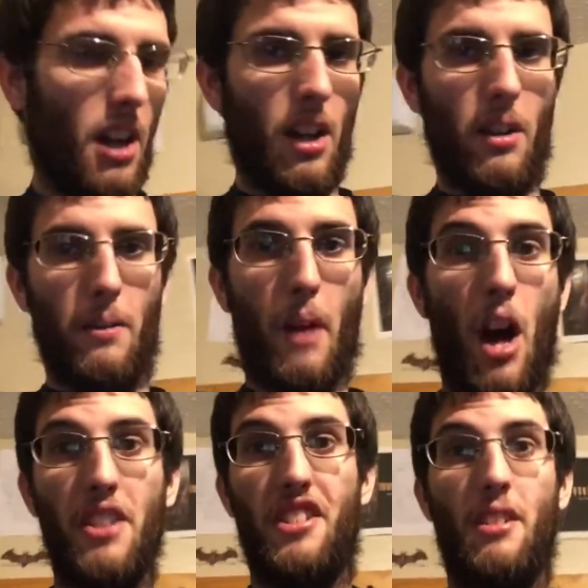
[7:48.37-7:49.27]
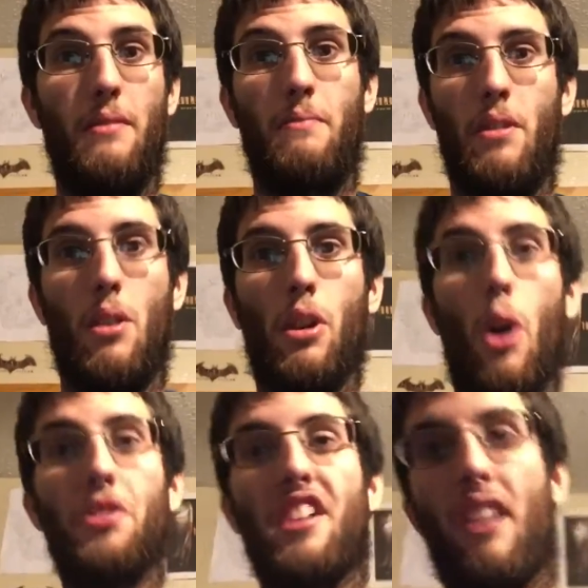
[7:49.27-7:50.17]
haunted, you know,
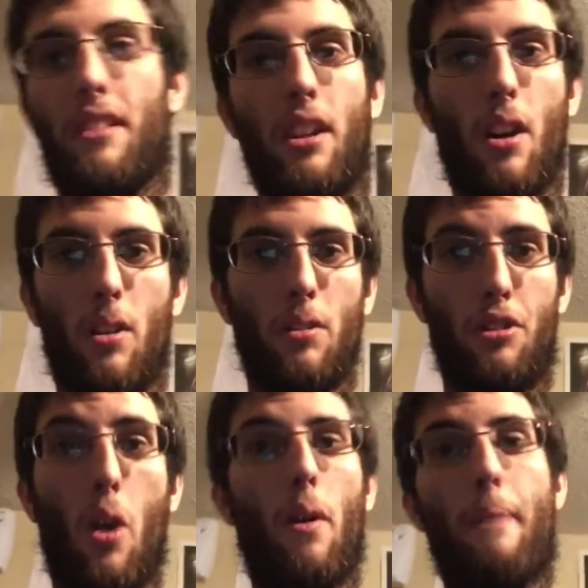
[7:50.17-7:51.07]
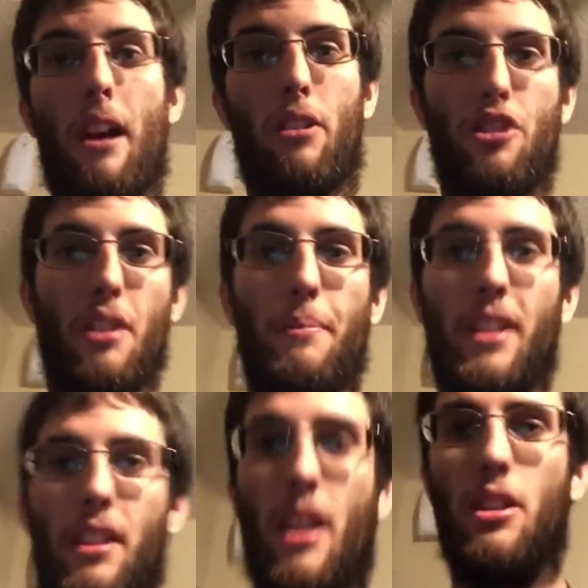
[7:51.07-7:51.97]
ghost town that y'all know about or
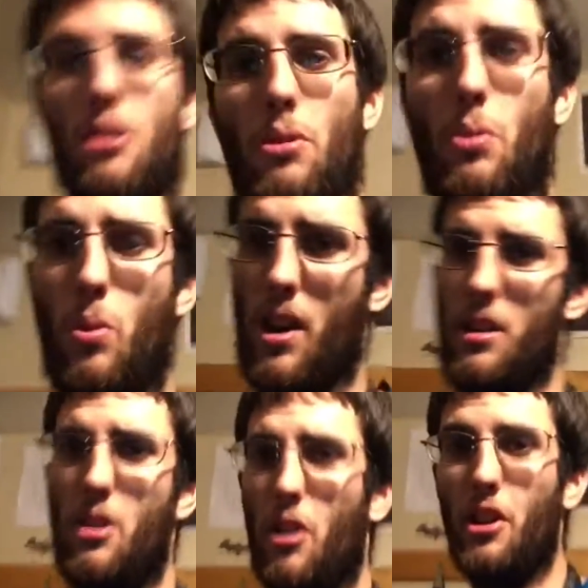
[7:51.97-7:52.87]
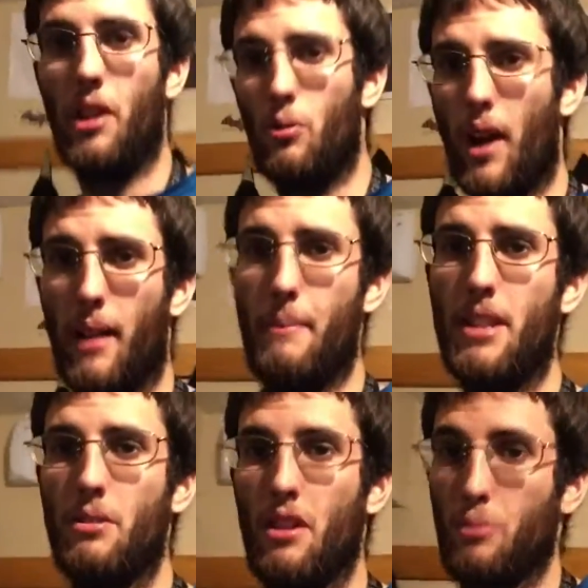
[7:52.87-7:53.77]
something that you want, you know, you could
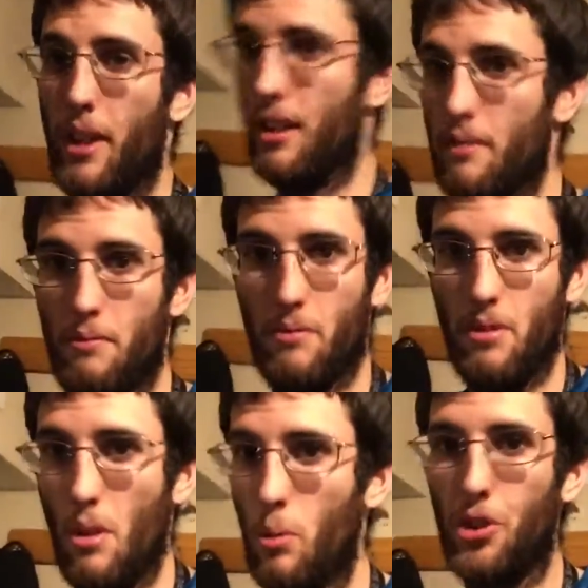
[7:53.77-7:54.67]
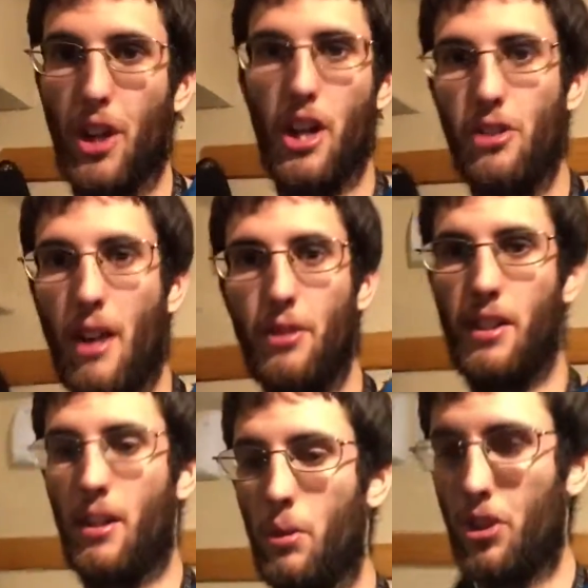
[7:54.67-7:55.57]
recommend to us. We could, you know, we'll try to travel
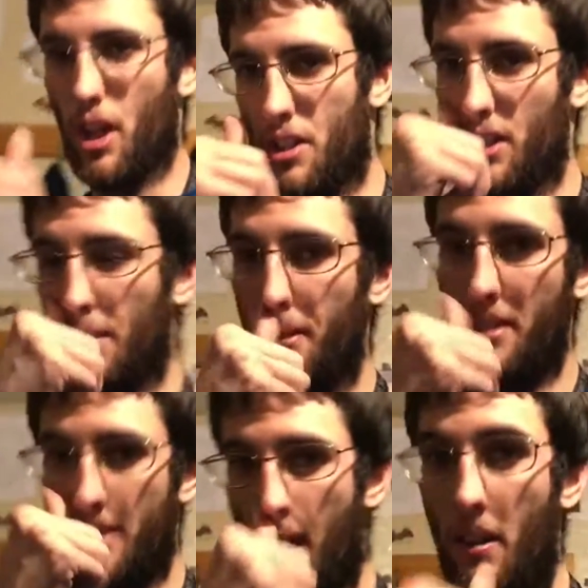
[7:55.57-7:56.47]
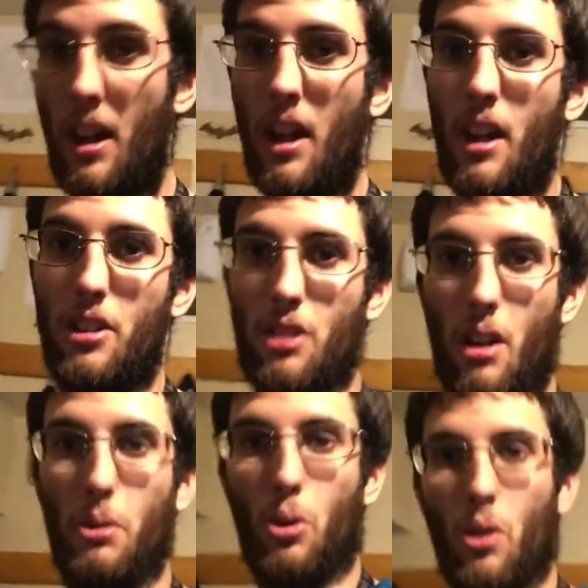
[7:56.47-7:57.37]
there. We'll try to check the place out,
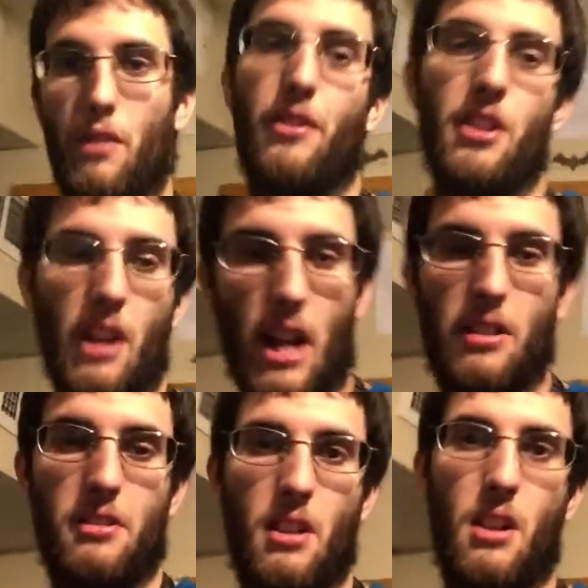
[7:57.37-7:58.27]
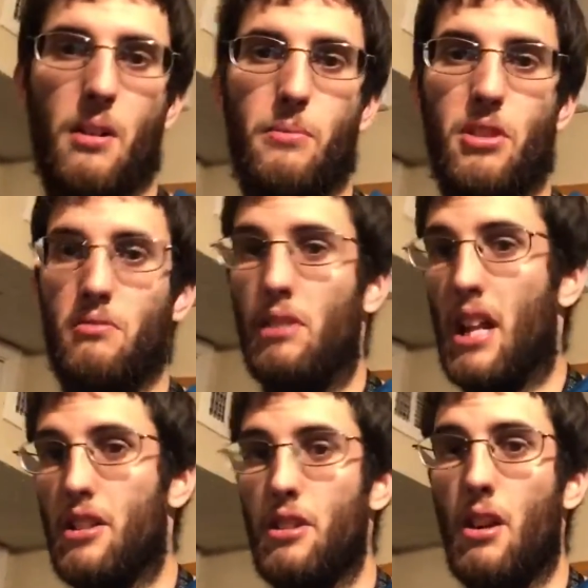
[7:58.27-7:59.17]
try to record it for you guys. Just
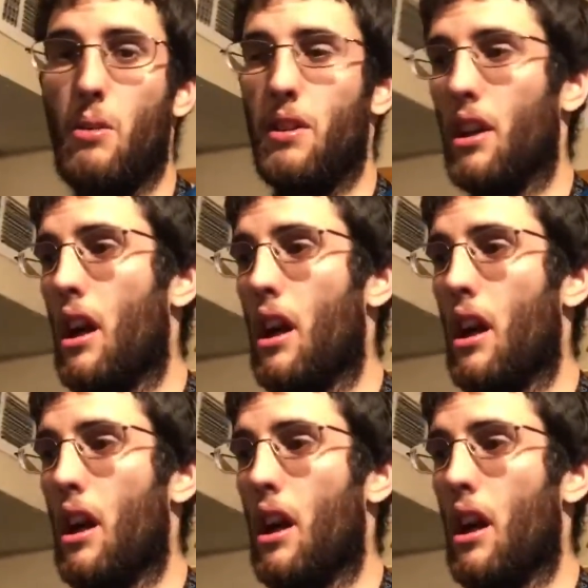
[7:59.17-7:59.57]
let us know in the